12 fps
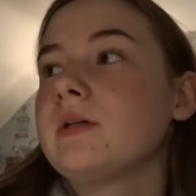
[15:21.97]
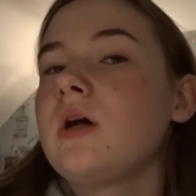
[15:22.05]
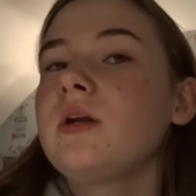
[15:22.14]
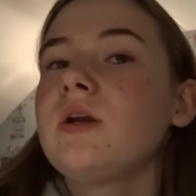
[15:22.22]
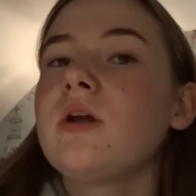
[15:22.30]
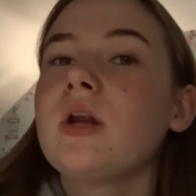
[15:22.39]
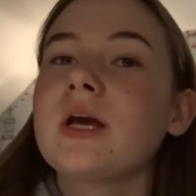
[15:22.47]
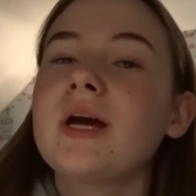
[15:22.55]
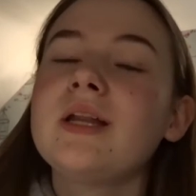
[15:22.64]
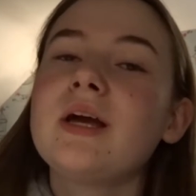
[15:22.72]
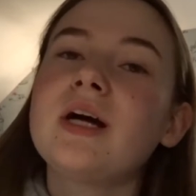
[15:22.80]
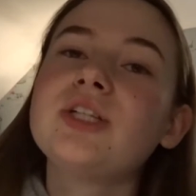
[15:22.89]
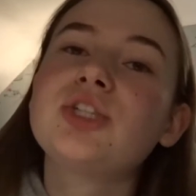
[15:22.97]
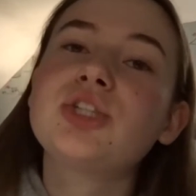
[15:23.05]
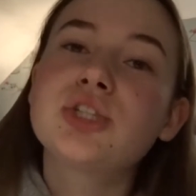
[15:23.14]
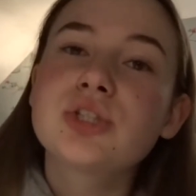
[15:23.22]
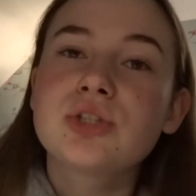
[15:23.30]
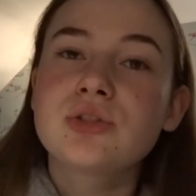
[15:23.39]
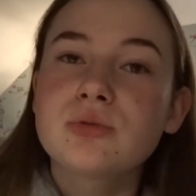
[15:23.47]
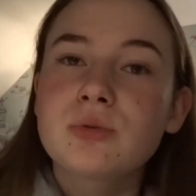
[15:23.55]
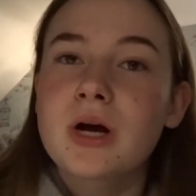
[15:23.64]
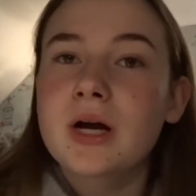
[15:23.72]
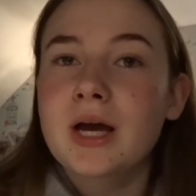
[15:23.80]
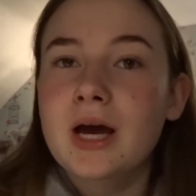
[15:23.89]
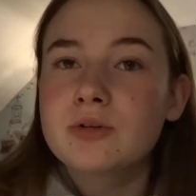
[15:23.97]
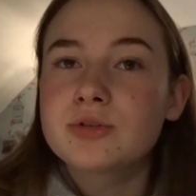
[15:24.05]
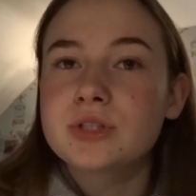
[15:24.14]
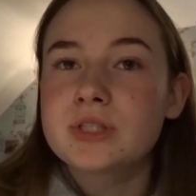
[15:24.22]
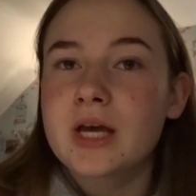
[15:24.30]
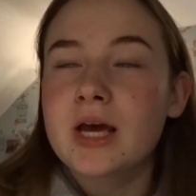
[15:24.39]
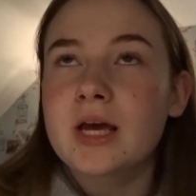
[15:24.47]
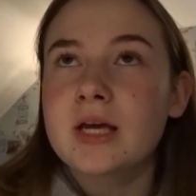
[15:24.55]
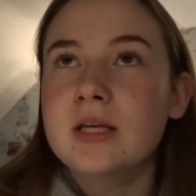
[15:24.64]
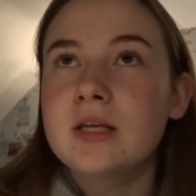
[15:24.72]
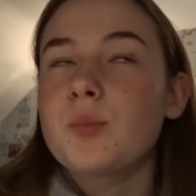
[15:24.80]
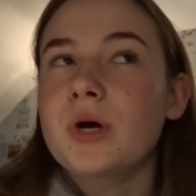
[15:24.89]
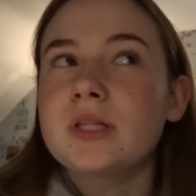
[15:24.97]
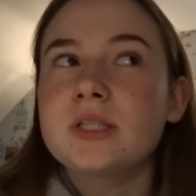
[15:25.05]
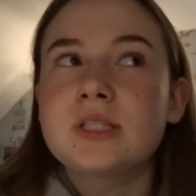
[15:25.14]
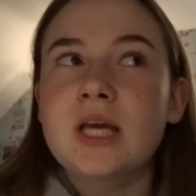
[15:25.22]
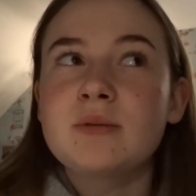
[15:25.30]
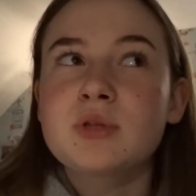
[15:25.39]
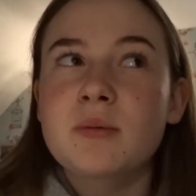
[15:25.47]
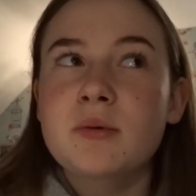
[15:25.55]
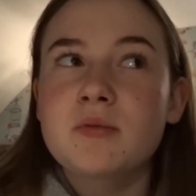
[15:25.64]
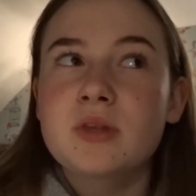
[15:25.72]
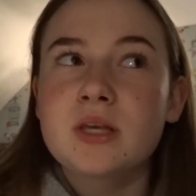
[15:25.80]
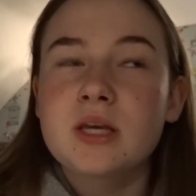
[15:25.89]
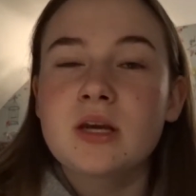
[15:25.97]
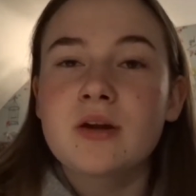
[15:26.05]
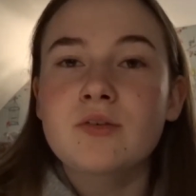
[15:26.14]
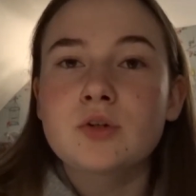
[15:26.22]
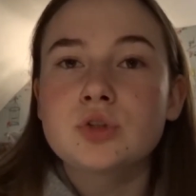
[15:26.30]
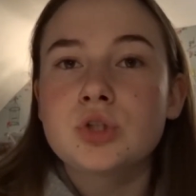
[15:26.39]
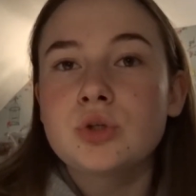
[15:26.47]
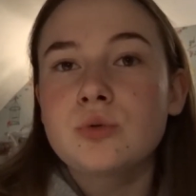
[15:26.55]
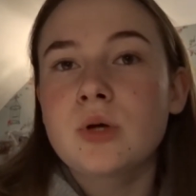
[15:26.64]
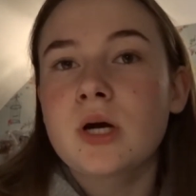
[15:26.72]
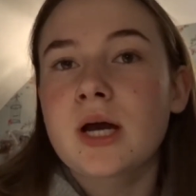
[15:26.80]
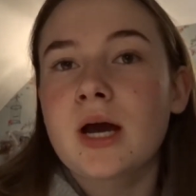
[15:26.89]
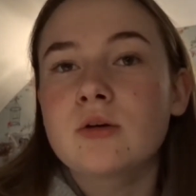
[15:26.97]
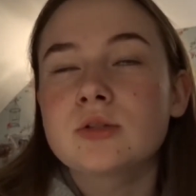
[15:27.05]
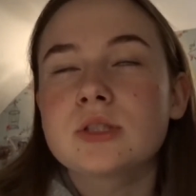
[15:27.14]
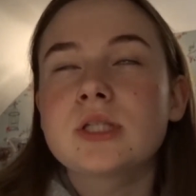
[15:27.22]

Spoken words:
I don't know, like I should do the workout today, but at the same time I'm thinking I've got 2 workouts.